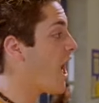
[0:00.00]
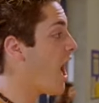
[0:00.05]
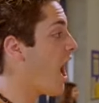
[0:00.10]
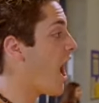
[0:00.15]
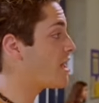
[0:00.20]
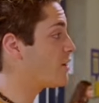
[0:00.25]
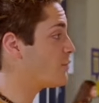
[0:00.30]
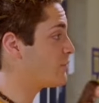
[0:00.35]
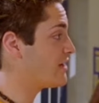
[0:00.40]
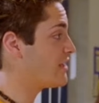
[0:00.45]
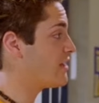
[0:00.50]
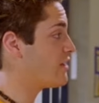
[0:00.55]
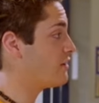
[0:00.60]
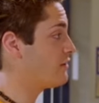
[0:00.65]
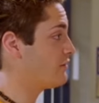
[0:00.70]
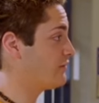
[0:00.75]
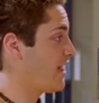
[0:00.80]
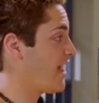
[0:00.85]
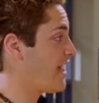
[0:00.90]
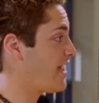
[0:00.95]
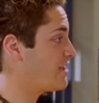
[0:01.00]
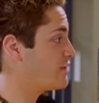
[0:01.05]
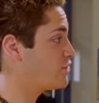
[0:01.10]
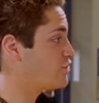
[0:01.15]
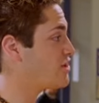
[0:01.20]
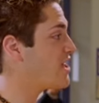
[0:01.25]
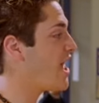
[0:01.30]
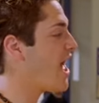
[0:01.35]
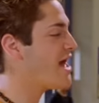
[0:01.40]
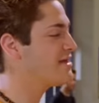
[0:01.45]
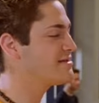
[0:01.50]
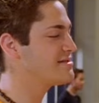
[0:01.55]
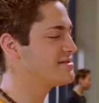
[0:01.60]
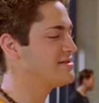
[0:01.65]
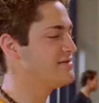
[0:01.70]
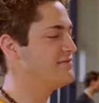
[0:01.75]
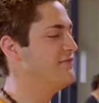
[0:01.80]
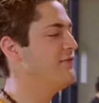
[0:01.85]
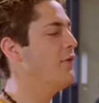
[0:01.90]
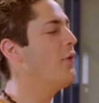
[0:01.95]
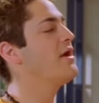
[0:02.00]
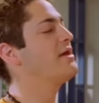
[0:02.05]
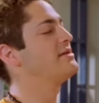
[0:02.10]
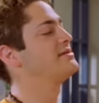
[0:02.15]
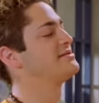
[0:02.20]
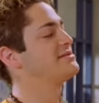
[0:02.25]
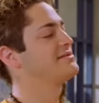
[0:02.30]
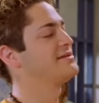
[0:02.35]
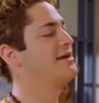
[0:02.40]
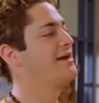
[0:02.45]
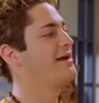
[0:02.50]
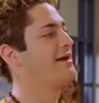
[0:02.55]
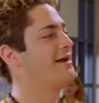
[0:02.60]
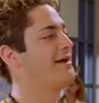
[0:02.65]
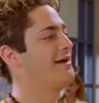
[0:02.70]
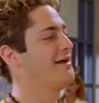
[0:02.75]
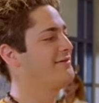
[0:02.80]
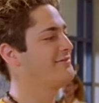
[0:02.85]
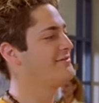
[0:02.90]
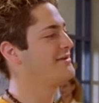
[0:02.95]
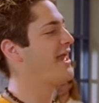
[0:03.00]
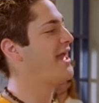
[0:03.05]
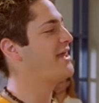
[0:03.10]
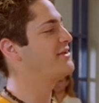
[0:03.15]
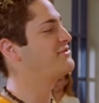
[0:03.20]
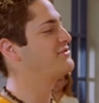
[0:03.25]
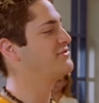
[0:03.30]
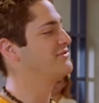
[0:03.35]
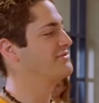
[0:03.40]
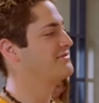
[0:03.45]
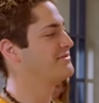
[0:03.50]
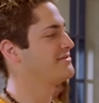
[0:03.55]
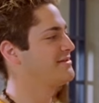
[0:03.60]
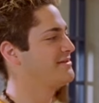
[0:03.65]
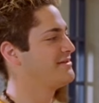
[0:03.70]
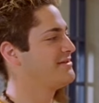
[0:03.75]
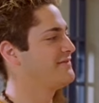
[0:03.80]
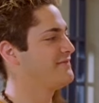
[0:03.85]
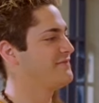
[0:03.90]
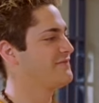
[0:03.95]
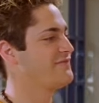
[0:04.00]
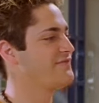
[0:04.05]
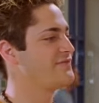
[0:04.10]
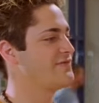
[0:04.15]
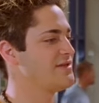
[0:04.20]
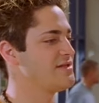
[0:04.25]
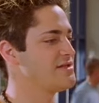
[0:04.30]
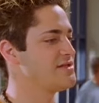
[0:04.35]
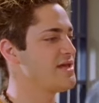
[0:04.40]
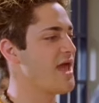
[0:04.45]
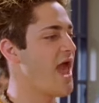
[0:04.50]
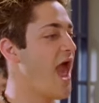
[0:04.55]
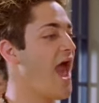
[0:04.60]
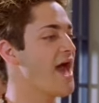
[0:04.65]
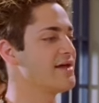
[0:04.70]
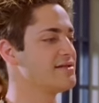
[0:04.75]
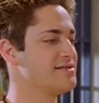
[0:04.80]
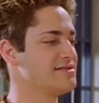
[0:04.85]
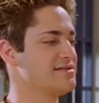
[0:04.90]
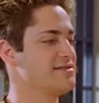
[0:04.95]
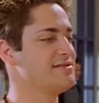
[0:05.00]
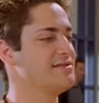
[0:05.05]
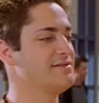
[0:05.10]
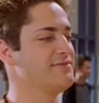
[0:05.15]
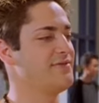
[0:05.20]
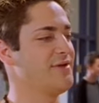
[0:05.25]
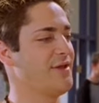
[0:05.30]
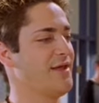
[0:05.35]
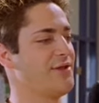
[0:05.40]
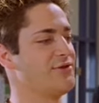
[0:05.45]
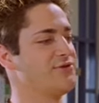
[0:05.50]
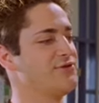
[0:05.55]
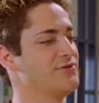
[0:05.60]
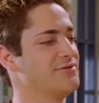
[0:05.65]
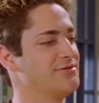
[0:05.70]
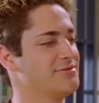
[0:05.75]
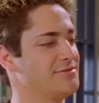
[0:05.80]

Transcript: I don't want to hear it, okay? She has the voice of an angel and the ass of an angel.